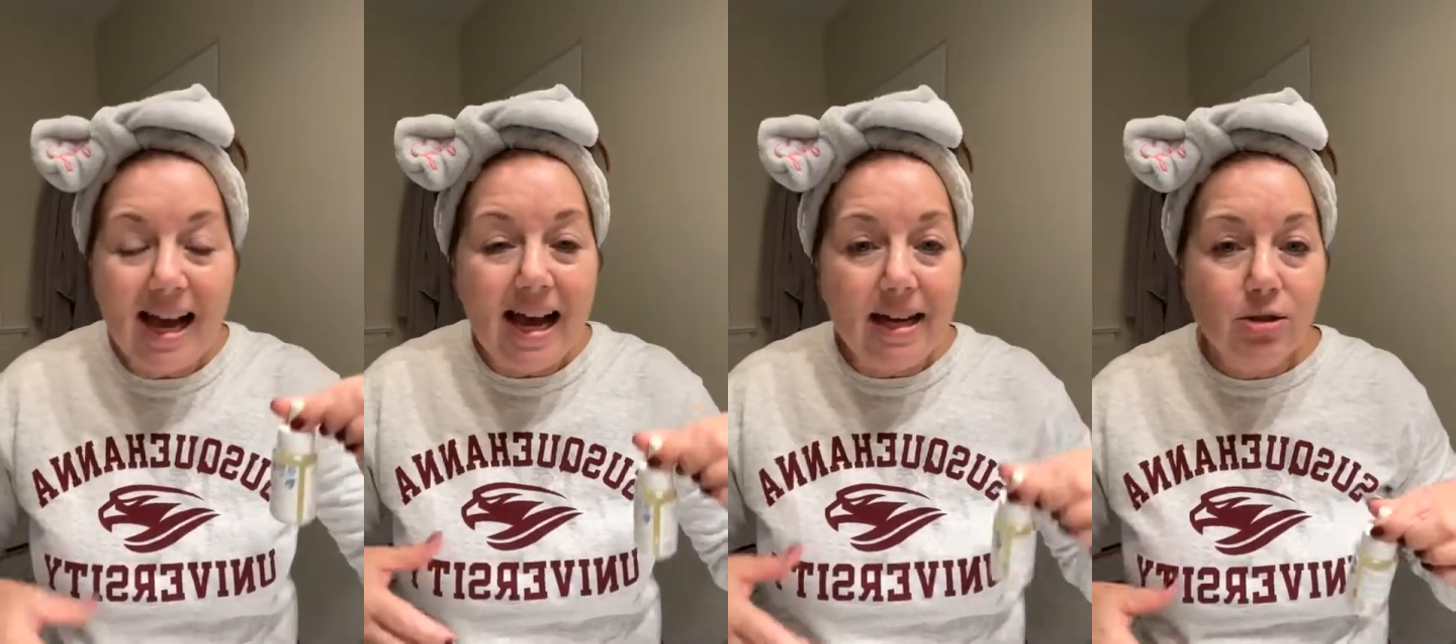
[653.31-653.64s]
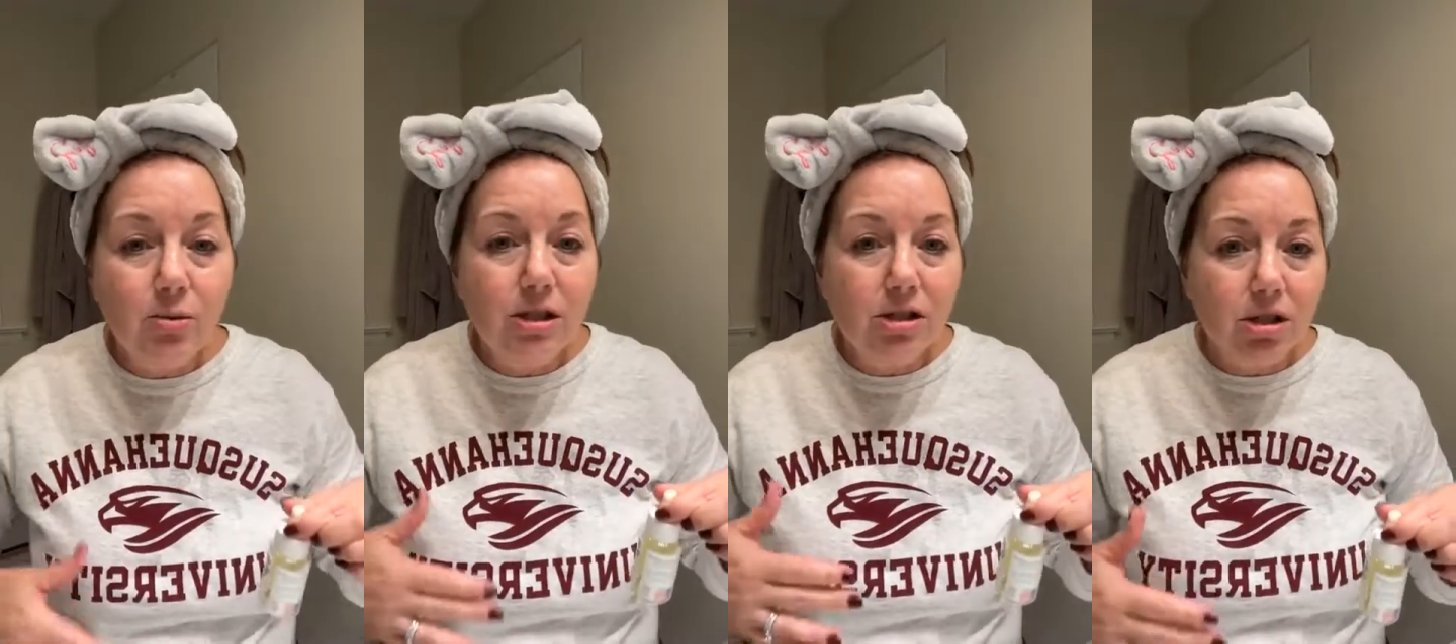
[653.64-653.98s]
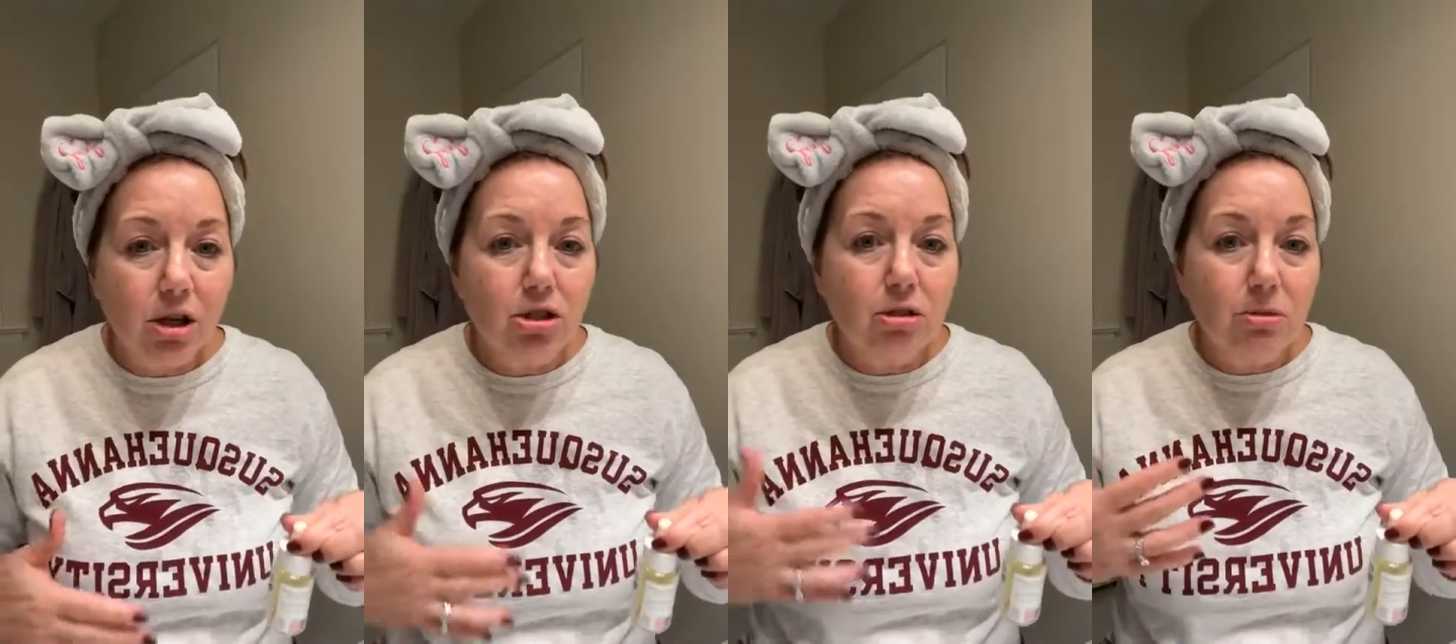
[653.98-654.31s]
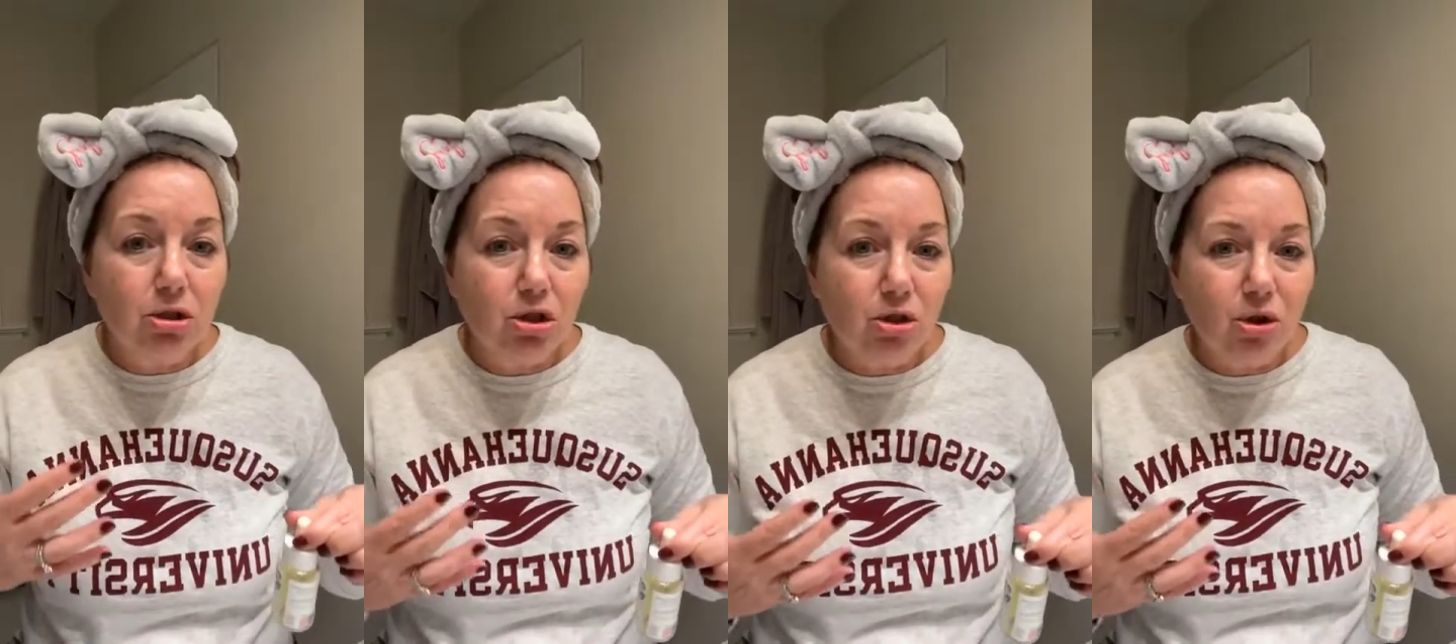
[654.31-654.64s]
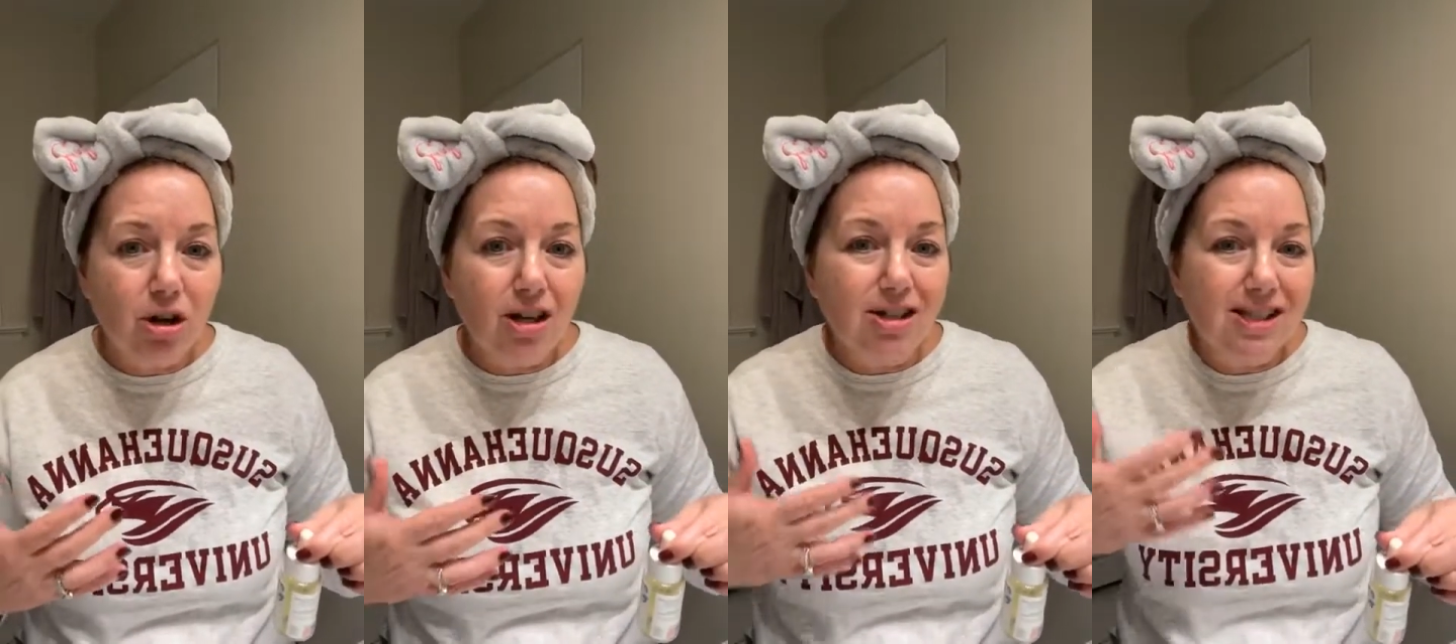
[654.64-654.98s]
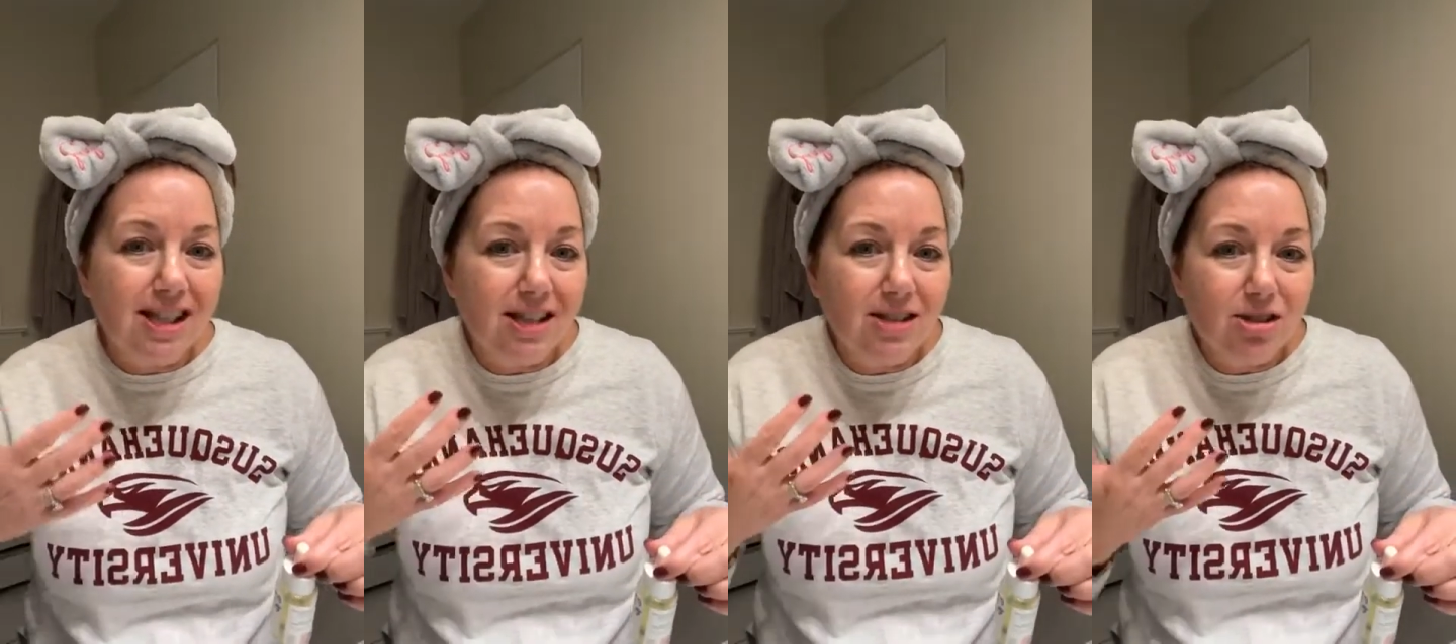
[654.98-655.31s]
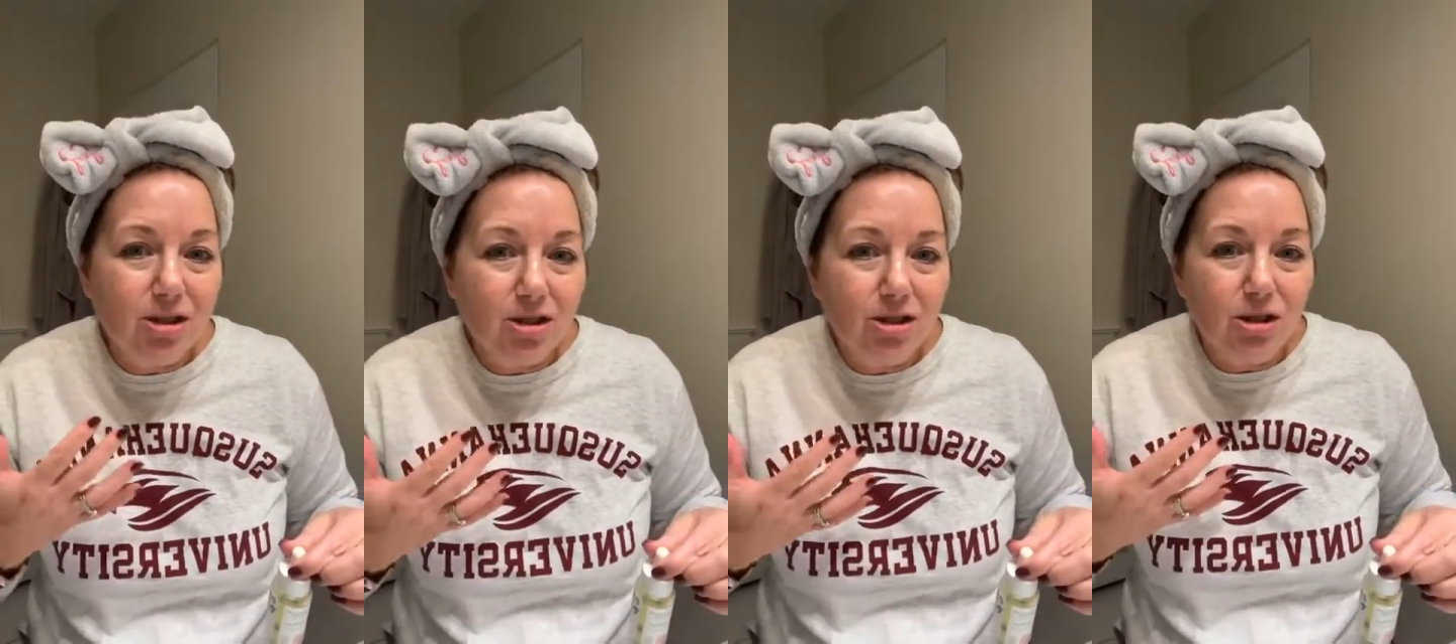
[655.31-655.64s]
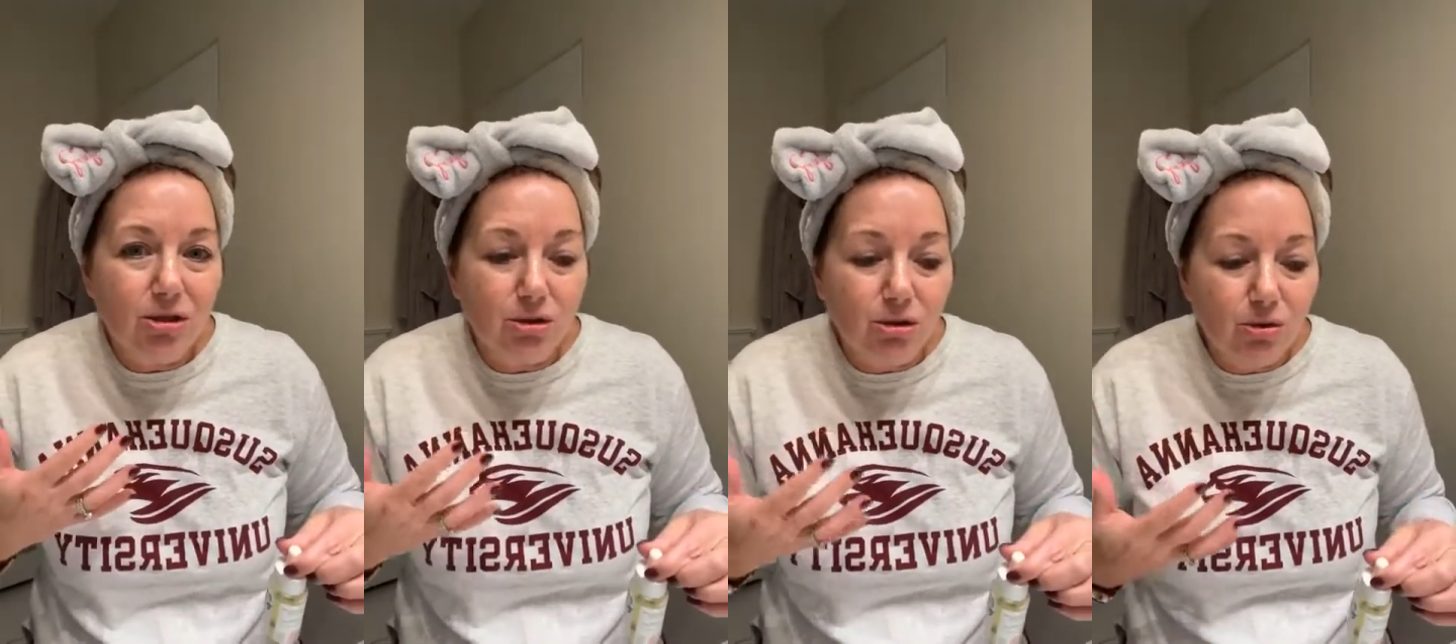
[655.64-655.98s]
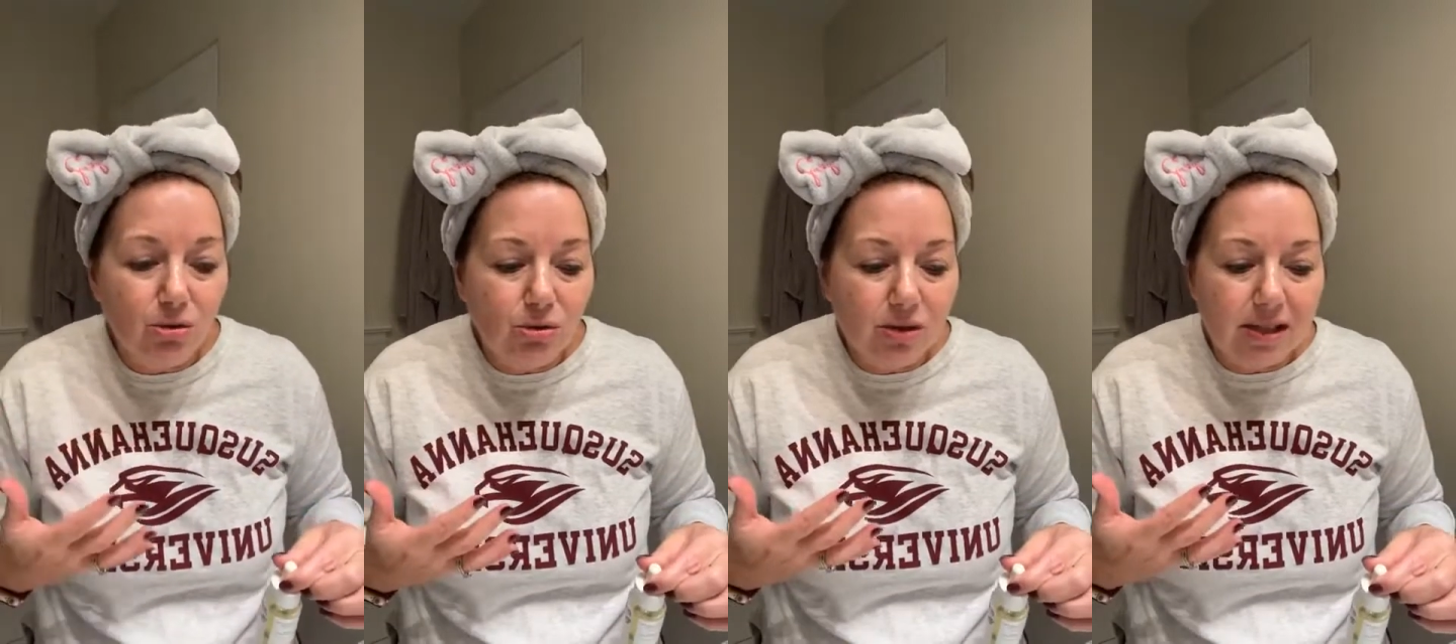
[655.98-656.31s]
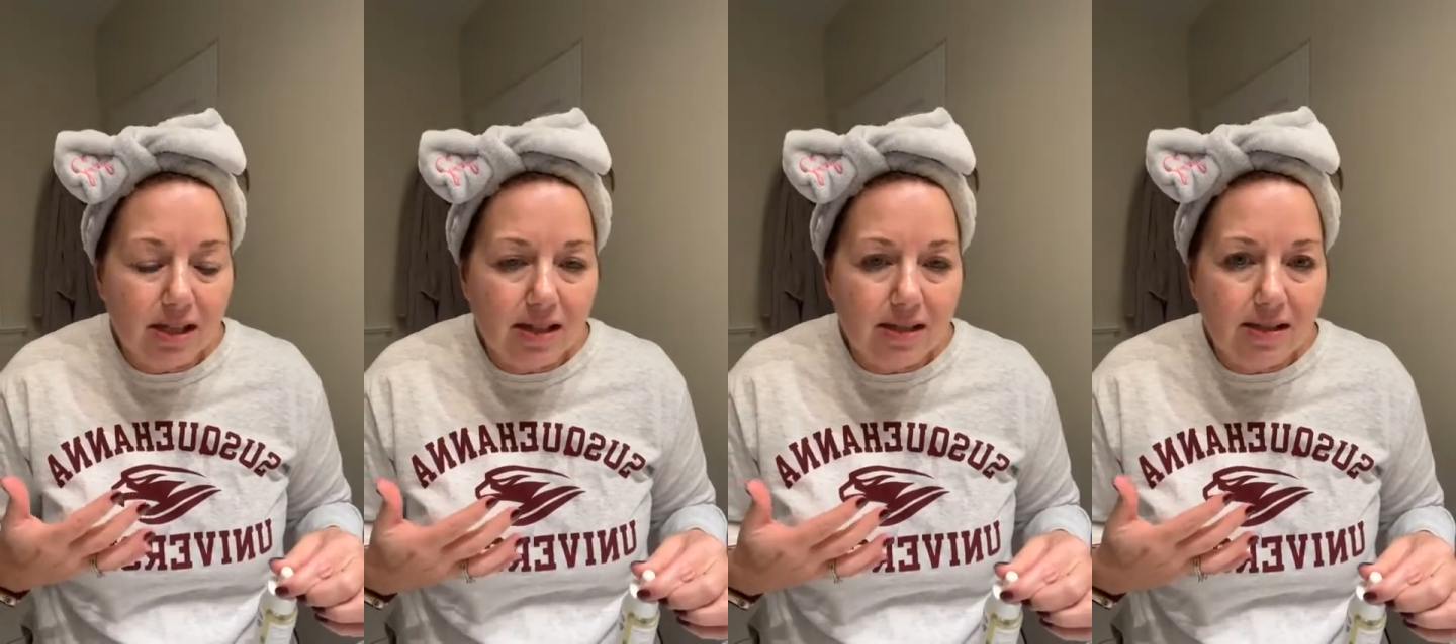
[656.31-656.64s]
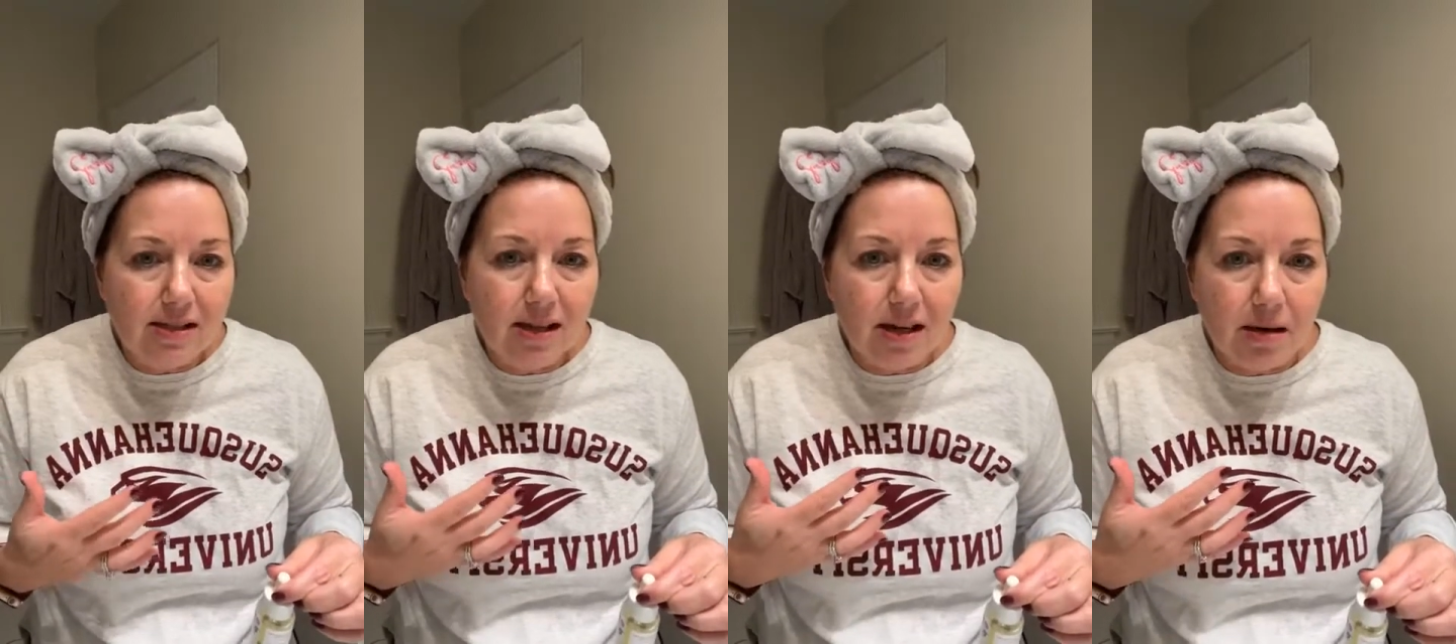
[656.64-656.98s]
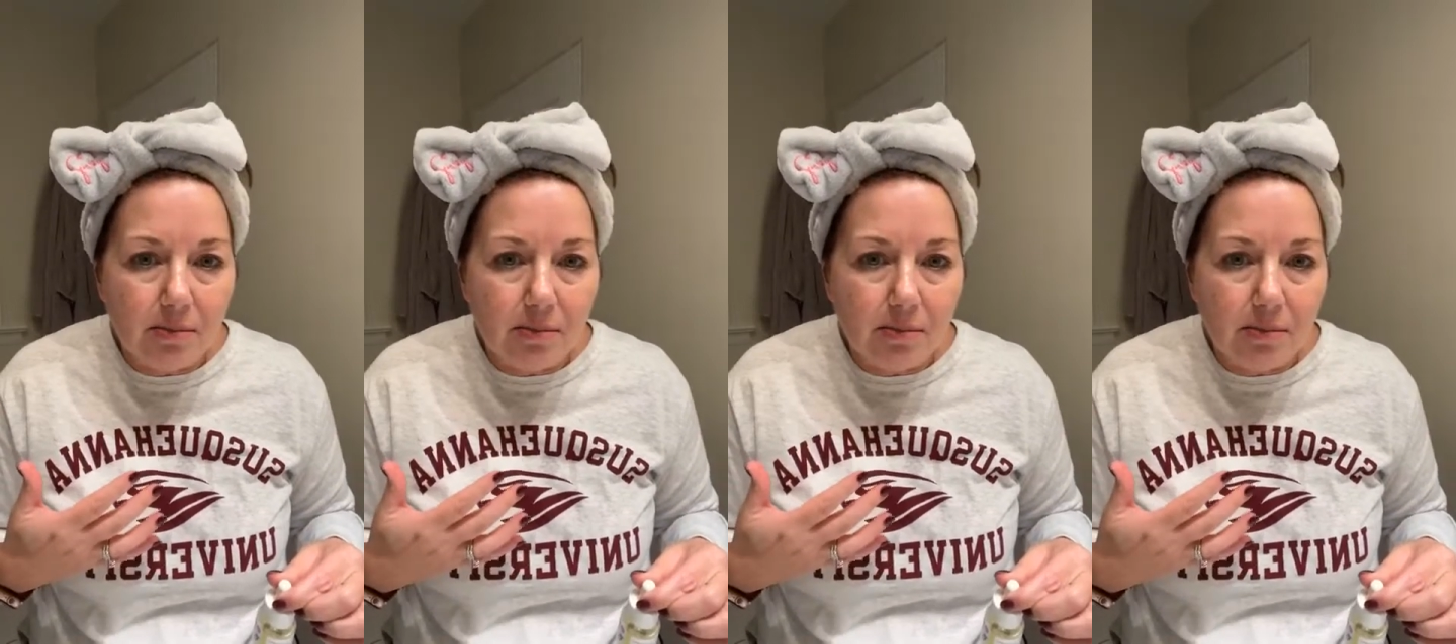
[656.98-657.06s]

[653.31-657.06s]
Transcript: As we start to mature, our skin starts to lose its